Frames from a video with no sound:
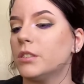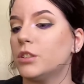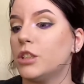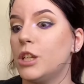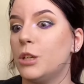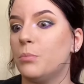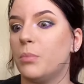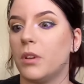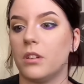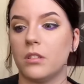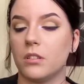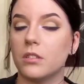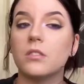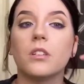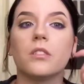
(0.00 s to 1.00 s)
cheap and
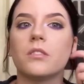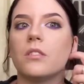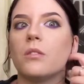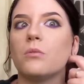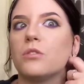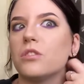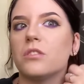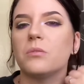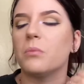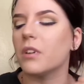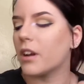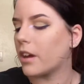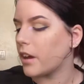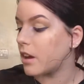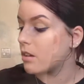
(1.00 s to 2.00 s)
it's also just what
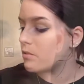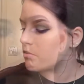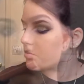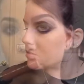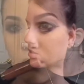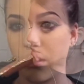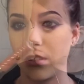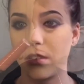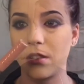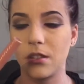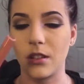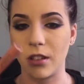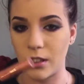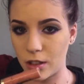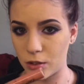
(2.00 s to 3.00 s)
I have. I wore
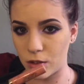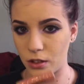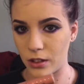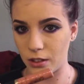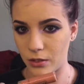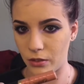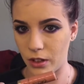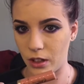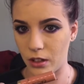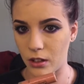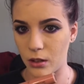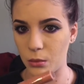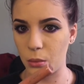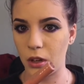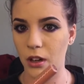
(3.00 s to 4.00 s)
this in yesterday's
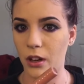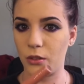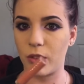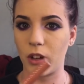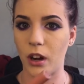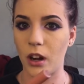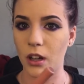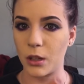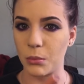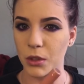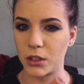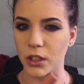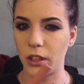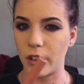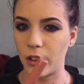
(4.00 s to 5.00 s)
video, but I forgot how
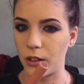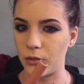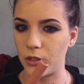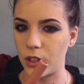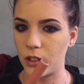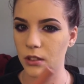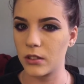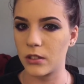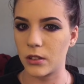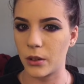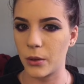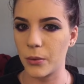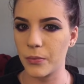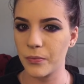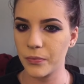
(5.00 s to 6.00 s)
much I loved it,
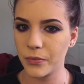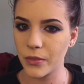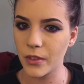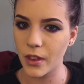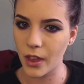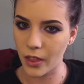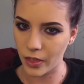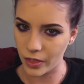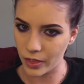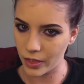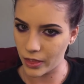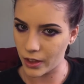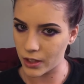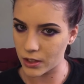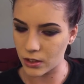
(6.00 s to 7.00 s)
so.
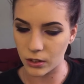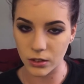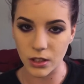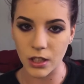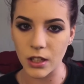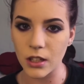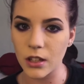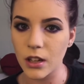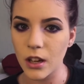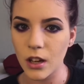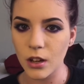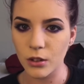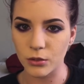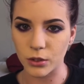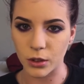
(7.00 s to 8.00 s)
Salty
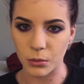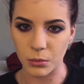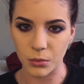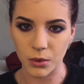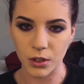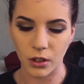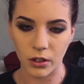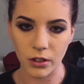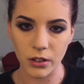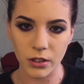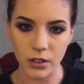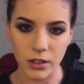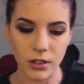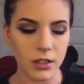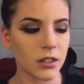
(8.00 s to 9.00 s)
from
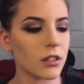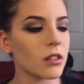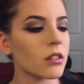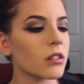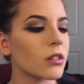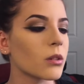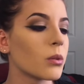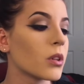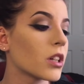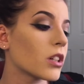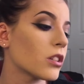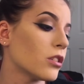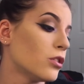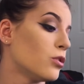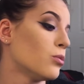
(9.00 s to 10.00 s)
Tarte. It's their
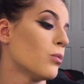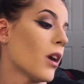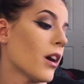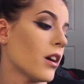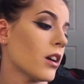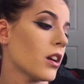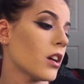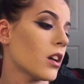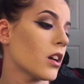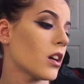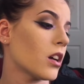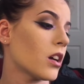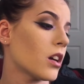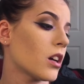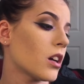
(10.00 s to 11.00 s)
quick dry
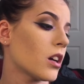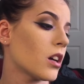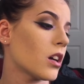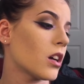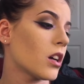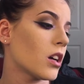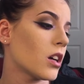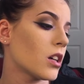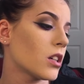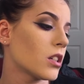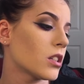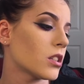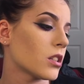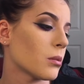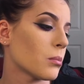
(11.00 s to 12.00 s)

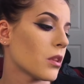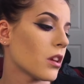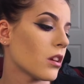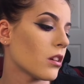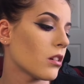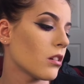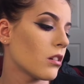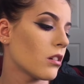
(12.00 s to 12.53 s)
something.